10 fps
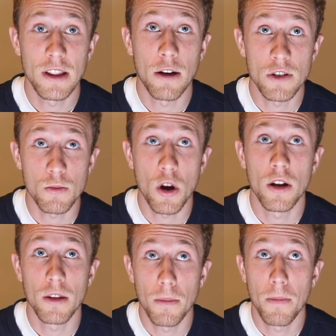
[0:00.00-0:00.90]
That was
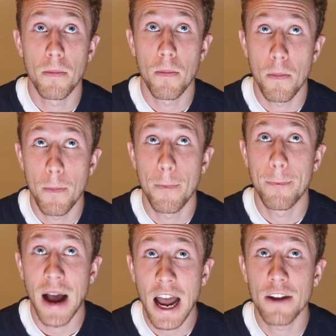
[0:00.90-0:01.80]
probably
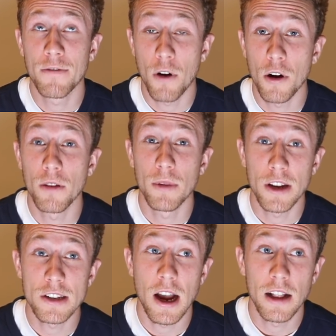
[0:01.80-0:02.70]
by far the
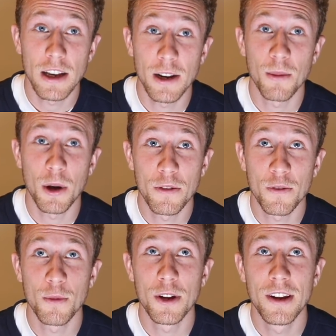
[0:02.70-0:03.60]
biggest highlight of the month for
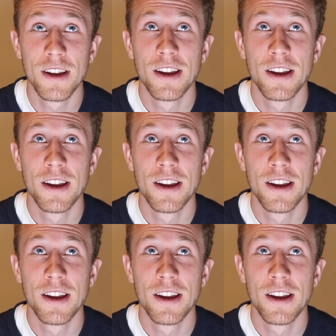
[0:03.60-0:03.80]
me.